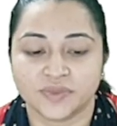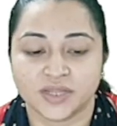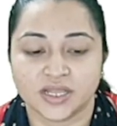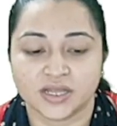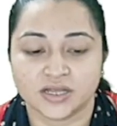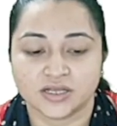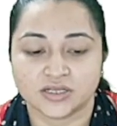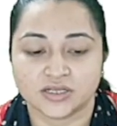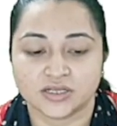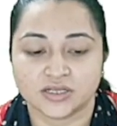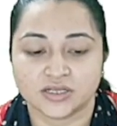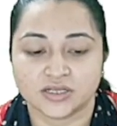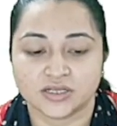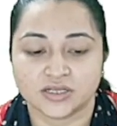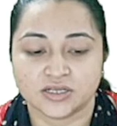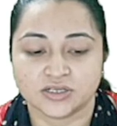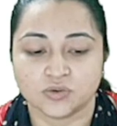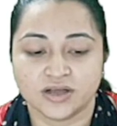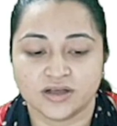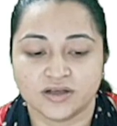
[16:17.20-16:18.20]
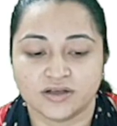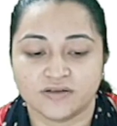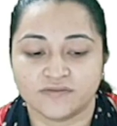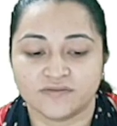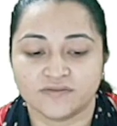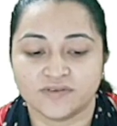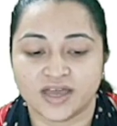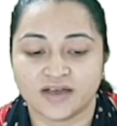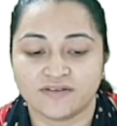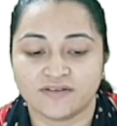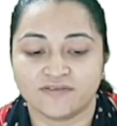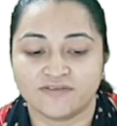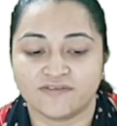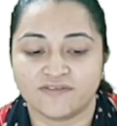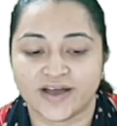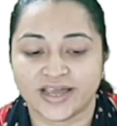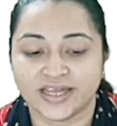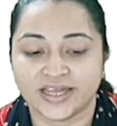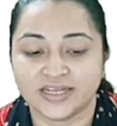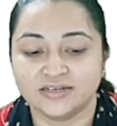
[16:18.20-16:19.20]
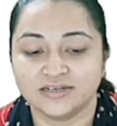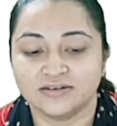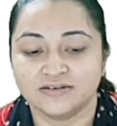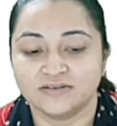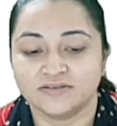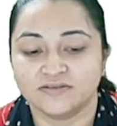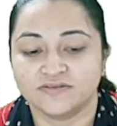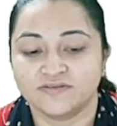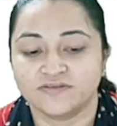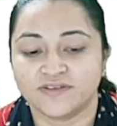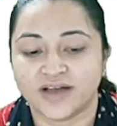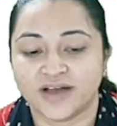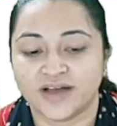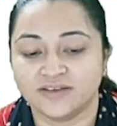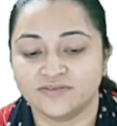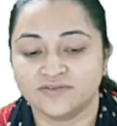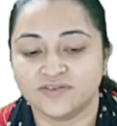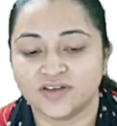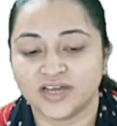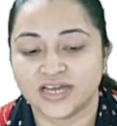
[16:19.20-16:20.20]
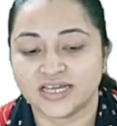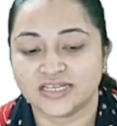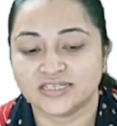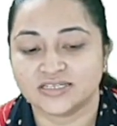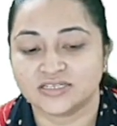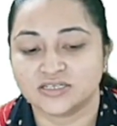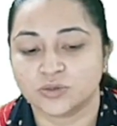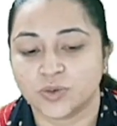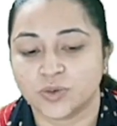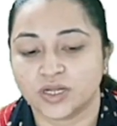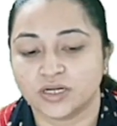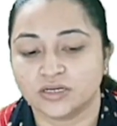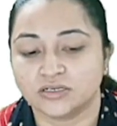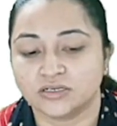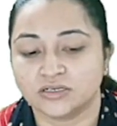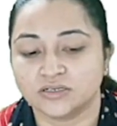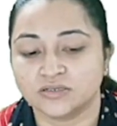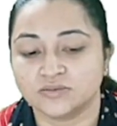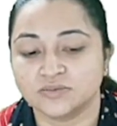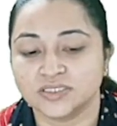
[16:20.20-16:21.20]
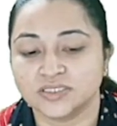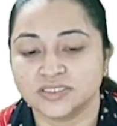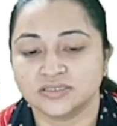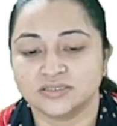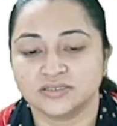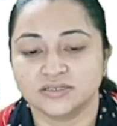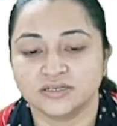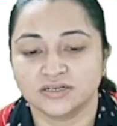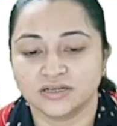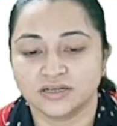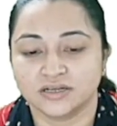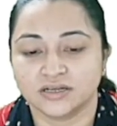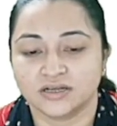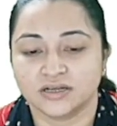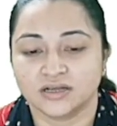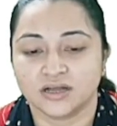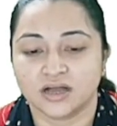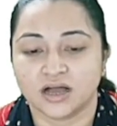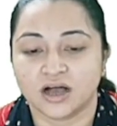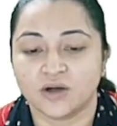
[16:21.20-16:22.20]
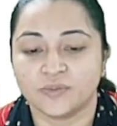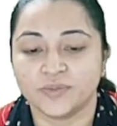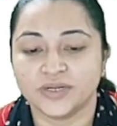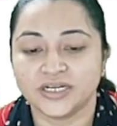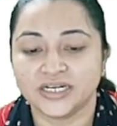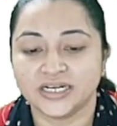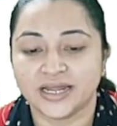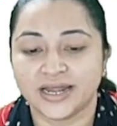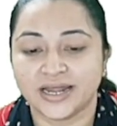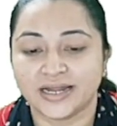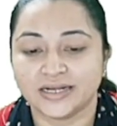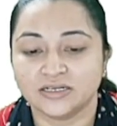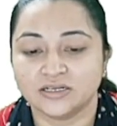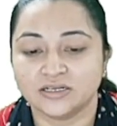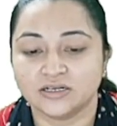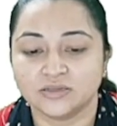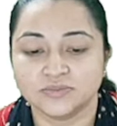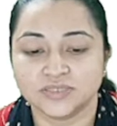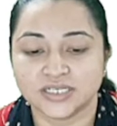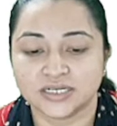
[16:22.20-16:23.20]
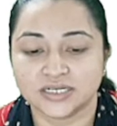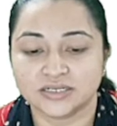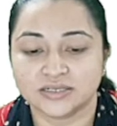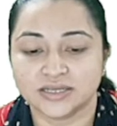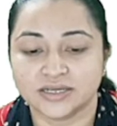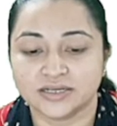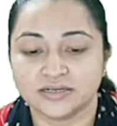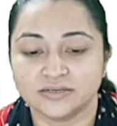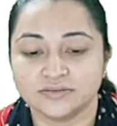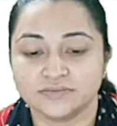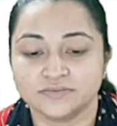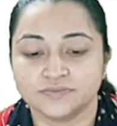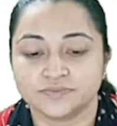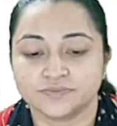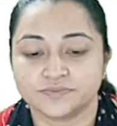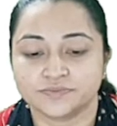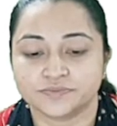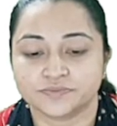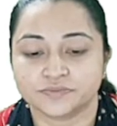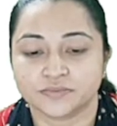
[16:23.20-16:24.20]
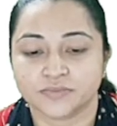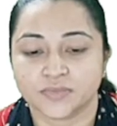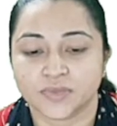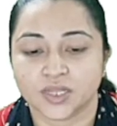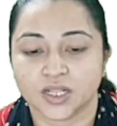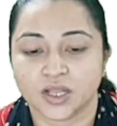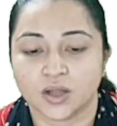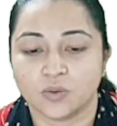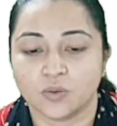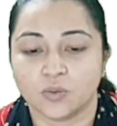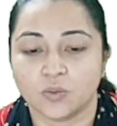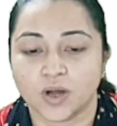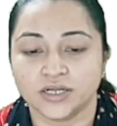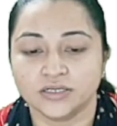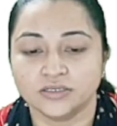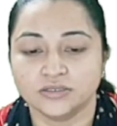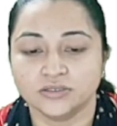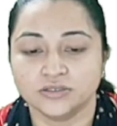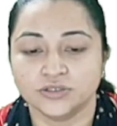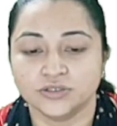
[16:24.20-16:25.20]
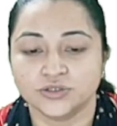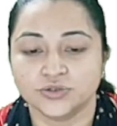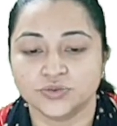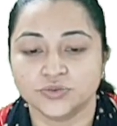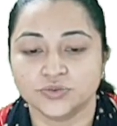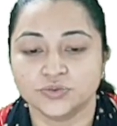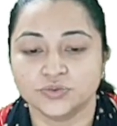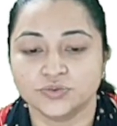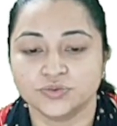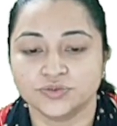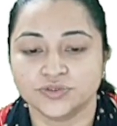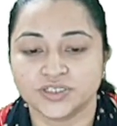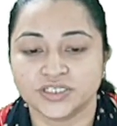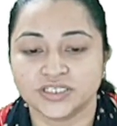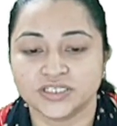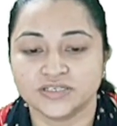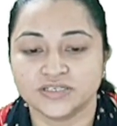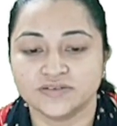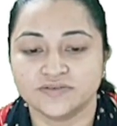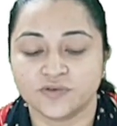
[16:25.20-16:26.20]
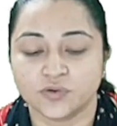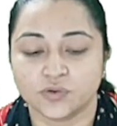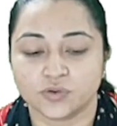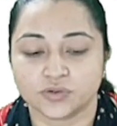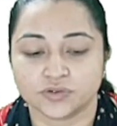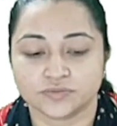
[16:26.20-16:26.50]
So we have find 5 n square terms. How many n terms are there? 1, 2, 3, 4.